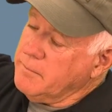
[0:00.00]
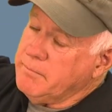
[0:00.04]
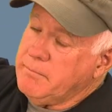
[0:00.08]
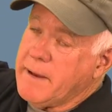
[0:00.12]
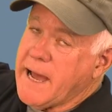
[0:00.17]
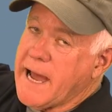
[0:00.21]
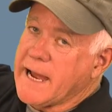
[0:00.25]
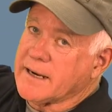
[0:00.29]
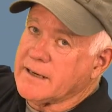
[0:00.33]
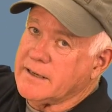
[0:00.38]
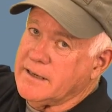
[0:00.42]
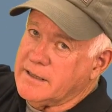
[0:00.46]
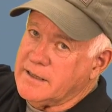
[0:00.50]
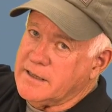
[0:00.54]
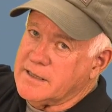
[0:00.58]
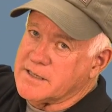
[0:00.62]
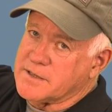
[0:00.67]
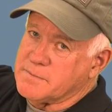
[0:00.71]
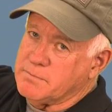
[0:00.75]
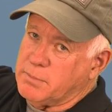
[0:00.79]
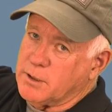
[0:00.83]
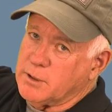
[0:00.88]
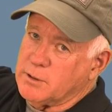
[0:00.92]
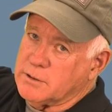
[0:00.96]
Back to
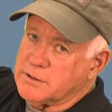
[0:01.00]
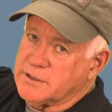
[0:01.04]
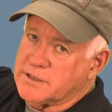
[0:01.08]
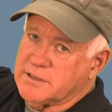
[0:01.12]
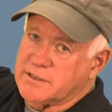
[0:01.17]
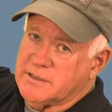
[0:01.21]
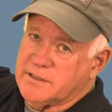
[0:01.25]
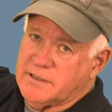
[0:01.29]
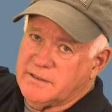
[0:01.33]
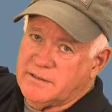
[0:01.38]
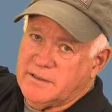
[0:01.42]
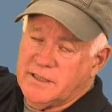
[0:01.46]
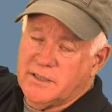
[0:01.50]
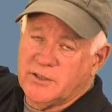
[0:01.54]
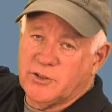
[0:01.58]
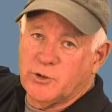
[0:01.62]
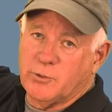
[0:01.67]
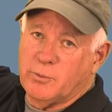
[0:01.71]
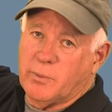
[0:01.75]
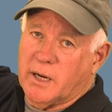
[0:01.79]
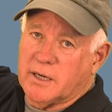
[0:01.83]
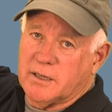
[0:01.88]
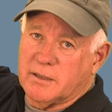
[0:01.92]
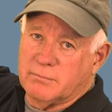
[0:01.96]
this boost,
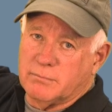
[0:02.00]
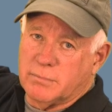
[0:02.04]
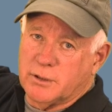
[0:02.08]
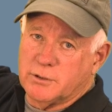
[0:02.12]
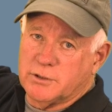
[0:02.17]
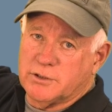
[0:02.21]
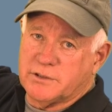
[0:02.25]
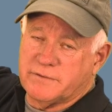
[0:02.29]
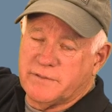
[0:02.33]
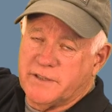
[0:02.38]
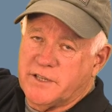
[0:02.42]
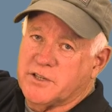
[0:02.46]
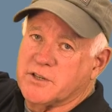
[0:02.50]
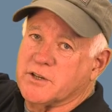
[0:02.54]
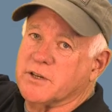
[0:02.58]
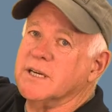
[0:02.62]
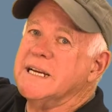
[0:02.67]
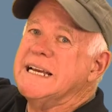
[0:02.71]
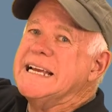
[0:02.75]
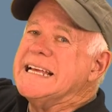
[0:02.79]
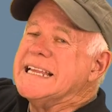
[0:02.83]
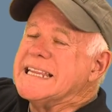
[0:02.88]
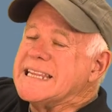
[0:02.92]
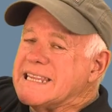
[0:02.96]
two button boost feature.
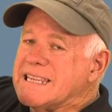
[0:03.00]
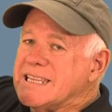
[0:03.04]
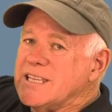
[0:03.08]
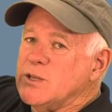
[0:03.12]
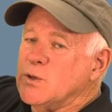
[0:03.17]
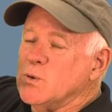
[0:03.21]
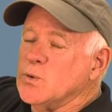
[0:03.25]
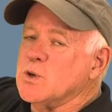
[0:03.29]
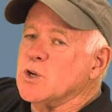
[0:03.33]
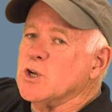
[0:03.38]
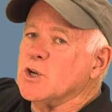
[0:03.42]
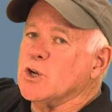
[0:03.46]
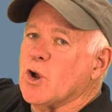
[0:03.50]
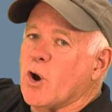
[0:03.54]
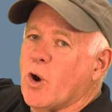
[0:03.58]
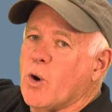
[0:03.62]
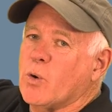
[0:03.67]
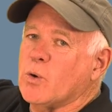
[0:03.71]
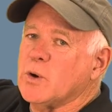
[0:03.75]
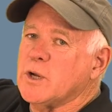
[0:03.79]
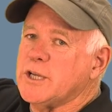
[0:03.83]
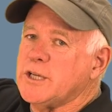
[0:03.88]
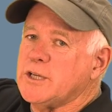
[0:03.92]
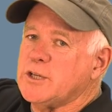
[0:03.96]
You can
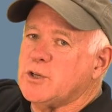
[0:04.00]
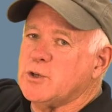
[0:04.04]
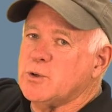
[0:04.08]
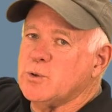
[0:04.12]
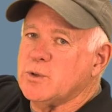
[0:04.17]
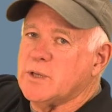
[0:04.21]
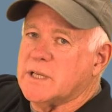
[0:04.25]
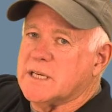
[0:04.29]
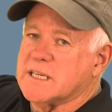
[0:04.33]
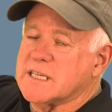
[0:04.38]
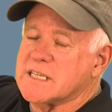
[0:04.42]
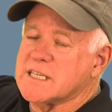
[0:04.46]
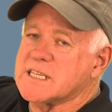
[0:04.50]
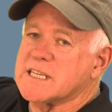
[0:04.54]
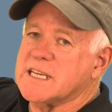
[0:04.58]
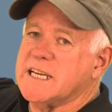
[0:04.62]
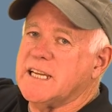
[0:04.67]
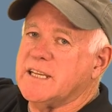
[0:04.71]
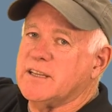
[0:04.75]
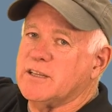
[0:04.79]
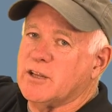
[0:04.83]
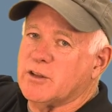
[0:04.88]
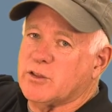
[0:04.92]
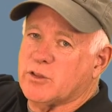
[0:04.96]
only do this
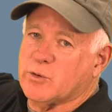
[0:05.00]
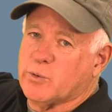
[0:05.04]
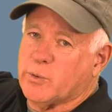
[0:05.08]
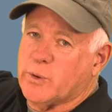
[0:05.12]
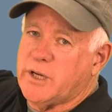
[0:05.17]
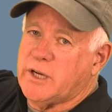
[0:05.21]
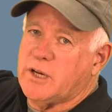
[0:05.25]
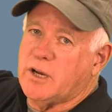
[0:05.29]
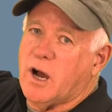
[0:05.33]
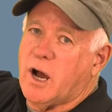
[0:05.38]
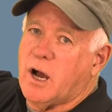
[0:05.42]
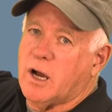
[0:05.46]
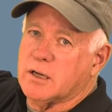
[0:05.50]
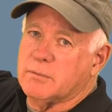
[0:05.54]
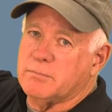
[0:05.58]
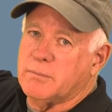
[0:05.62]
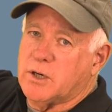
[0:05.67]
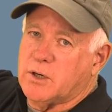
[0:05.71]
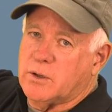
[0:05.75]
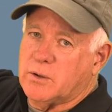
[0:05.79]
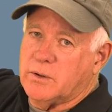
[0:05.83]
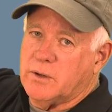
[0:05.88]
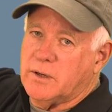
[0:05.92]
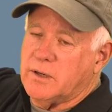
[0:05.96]
in the three dog
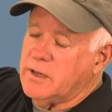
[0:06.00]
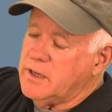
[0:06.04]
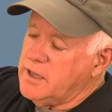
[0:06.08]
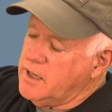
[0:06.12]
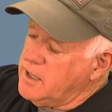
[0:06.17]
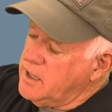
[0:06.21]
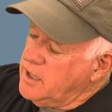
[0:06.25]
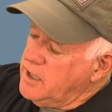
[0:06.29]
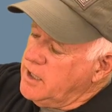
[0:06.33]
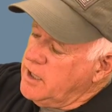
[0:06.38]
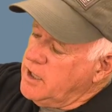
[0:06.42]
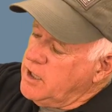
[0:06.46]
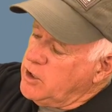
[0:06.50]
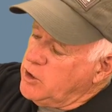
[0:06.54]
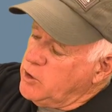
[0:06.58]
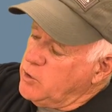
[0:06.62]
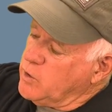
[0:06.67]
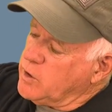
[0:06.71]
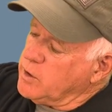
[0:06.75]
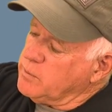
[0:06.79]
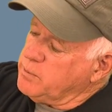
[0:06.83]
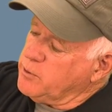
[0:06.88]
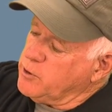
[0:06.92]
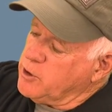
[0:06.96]
mode.
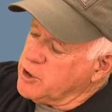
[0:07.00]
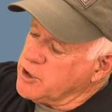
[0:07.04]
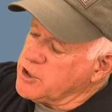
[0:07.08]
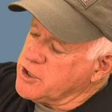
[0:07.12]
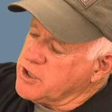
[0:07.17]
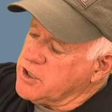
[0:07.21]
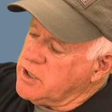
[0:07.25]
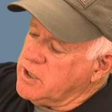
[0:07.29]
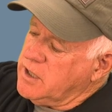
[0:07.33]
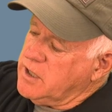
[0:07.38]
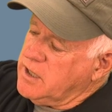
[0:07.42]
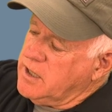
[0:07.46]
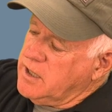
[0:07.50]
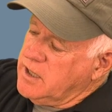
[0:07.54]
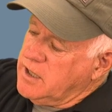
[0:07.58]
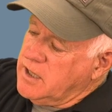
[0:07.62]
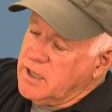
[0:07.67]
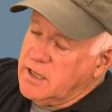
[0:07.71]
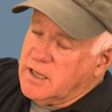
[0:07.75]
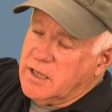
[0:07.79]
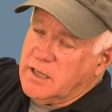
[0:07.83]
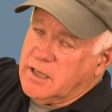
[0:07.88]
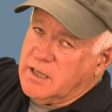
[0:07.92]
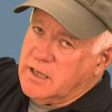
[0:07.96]
You can push
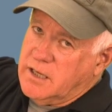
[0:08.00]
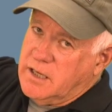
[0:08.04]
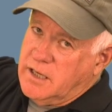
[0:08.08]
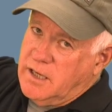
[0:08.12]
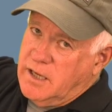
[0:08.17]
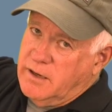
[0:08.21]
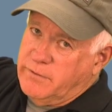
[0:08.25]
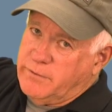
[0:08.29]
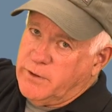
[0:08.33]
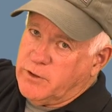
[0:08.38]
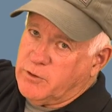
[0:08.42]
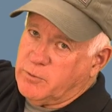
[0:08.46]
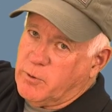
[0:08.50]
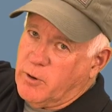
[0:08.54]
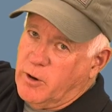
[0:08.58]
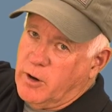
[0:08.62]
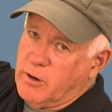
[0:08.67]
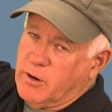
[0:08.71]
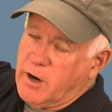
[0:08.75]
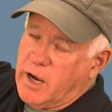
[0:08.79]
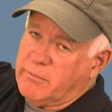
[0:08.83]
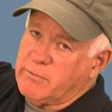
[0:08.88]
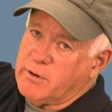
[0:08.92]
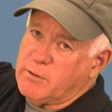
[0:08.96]
if it's
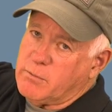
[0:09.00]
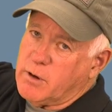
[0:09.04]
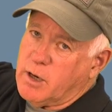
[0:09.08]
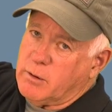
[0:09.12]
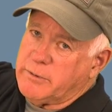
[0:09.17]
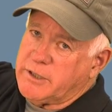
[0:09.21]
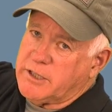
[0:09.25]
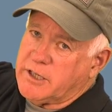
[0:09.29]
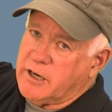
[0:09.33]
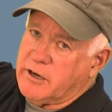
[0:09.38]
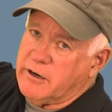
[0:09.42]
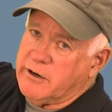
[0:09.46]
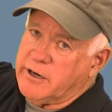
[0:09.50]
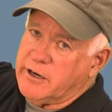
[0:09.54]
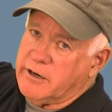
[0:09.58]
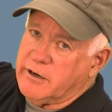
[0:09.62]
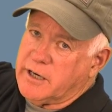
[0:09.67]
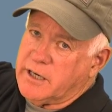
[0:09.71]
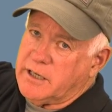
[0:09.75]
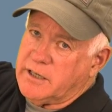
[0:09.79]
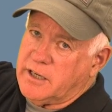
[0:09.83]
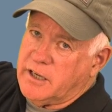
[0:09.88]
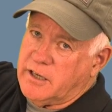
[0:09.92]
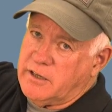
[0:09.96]
programmed to momentary or
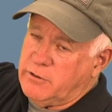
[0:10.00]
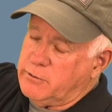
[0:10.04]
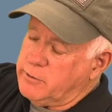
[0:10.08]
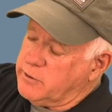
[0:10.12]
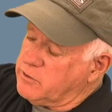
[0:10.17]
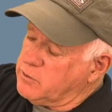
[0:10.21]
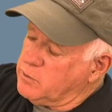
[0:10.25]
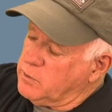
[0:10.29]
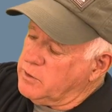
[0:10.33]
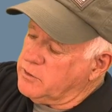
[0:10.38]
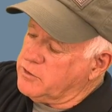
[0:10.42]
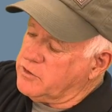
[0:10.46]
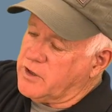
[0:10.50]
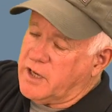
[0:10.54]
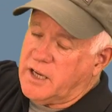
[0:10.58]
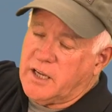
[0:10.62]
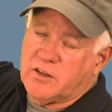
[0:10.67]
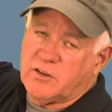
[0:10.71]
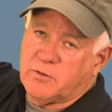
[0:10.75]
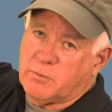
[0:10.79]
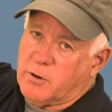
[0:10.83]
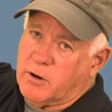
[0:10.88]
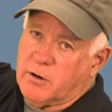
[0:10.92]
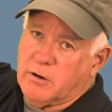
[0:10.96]
continuous, we'll say
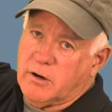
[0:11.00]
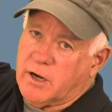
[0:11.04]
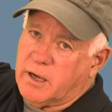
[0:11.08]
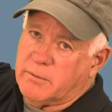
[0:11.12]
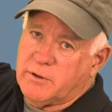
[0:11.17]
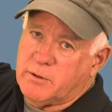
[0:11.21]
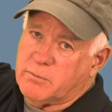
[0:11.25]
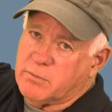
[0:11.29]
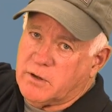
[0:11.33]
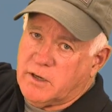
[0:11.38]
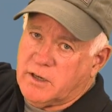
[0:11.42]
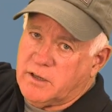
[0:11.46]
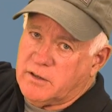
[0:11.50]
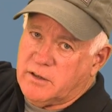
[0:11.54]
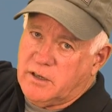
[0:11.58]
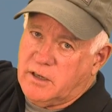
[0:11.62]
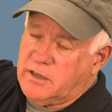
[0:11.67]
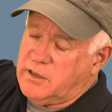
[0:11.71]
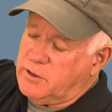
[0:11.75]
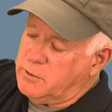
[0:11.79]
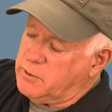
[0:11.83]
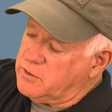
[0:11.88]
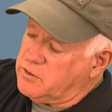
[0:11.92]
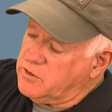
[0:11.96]
it's programmed to
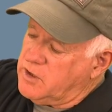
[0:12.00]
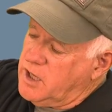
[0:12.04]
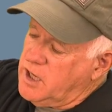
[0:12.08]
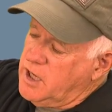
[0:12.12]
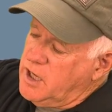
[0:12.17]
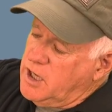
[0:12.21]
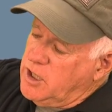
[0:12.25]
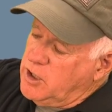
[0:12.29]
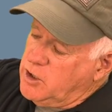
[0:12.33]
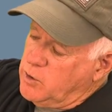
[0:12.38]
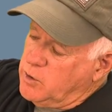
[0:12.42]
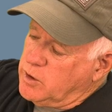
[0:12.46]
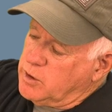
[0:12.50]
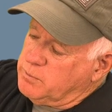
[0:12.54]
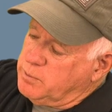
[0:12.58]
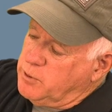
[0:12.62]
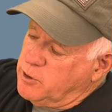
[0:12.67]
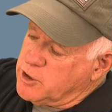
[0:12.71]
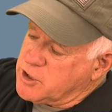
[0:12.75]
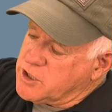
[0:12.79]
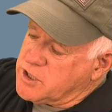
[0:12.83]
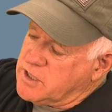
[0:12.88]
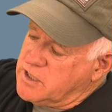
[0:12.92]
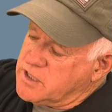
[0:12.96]
continuous. You can
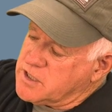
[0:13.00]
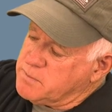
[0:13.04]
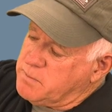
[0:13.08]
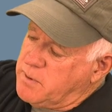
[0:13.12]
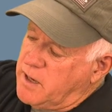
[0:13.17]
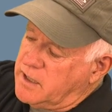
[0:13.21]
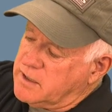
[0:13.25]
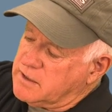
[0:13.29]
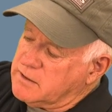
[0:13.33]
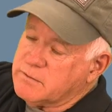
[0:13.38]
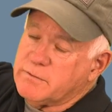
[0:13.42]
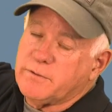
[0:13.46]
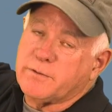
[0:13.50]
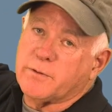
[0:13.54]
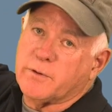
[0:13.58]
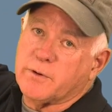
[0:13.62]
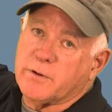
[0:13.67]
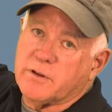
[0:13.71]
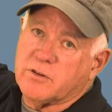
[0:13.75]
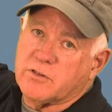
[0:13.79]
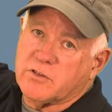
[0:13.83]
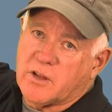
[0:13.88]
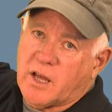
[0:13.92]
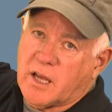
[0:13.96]
push this button
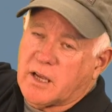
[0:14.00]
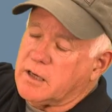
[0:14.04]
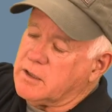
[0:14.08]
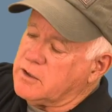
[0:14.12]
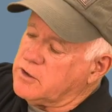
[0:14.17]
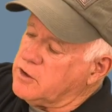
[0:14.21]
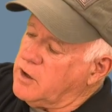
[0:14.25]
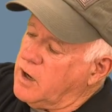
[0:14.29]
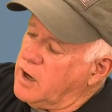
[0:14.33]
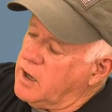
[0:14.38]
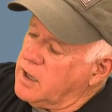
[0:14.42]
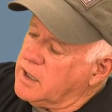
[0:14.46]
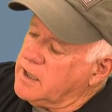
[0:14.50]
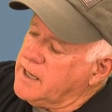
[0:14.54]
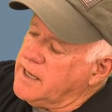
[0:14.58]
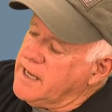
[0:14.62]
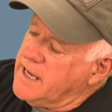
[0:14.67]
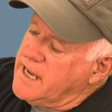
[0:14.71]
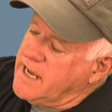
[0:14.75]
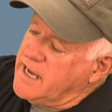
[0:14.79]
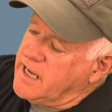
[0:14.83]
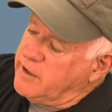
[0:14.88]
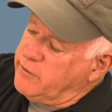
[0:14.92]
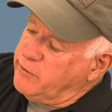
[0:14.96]
for the second dog,
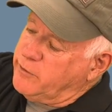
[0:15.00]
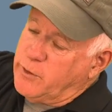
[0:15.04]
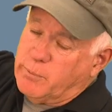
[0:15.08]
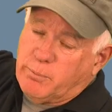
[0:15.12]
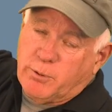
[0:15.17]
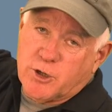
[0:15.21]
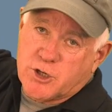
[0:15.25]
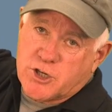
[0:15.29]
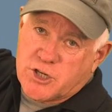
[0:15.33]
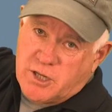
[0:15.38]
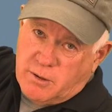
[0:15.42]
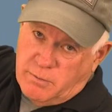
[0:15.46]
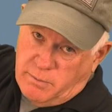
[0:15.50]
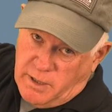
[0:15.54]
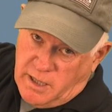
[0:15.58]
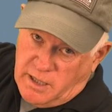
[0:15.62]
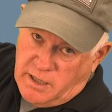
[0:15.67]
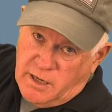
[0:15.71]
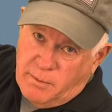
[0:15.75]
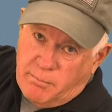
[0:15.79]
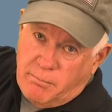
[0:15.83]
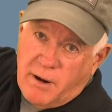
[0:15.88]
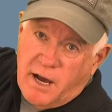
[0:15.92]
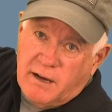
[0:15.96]
and if you push the
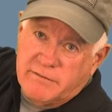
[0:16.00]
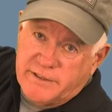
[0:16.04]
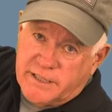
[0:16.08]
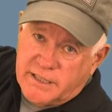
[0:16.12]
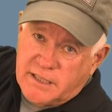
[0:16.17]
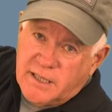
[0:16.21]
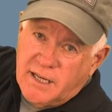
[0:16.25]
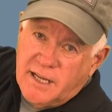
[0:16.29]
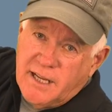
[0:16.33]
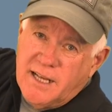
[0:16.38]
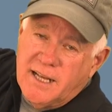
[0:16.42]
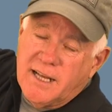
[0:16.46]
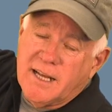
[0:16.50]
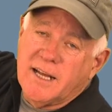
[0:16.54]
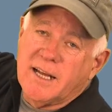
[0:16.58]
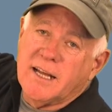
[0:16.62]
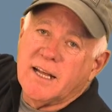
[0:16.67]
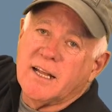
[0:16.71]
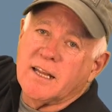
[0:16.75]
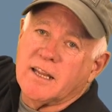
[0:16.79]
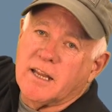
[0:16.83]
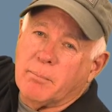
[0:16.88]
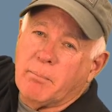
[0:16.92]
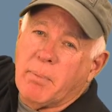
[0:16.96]
button above it,
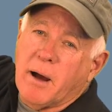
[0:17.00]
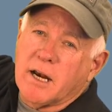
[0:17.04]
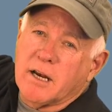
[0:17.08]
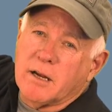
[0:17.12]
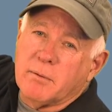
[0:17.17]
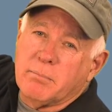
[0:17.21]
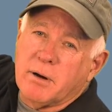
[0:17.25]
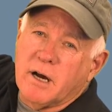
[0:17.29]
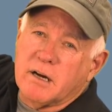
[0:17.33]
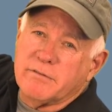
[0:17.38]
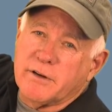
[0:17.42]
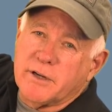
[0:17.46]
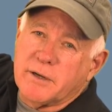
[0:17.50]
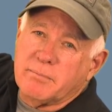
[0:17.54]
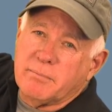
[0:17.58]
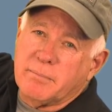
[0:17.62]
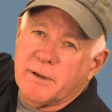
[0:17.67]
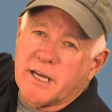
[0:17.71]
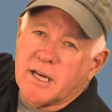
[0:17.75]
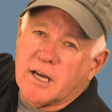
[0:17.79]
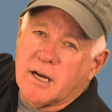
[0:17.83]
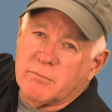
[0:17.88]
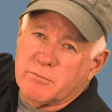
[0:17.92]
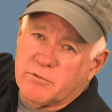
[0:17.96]
the button above it
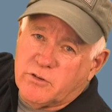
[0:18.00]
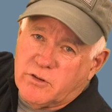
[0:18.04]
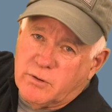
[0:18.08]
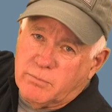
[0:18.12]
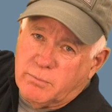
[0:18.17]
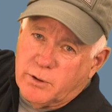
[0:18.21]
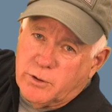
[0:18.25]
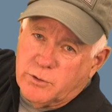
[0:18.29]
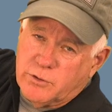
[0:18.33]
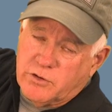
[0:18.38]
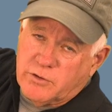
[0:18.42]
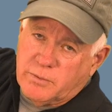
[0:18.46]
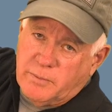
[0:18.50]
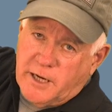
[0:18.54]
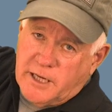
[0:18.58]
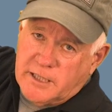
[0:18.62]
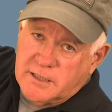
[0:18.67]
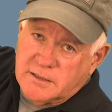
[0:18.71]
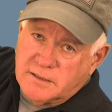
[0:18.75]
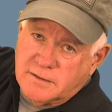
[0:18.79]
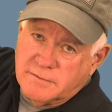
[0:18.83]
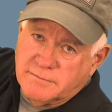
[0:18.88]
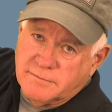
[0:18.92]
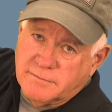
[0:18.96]
becomes the boost
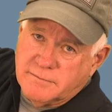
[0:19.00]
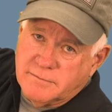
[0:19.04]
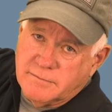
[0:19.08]
button.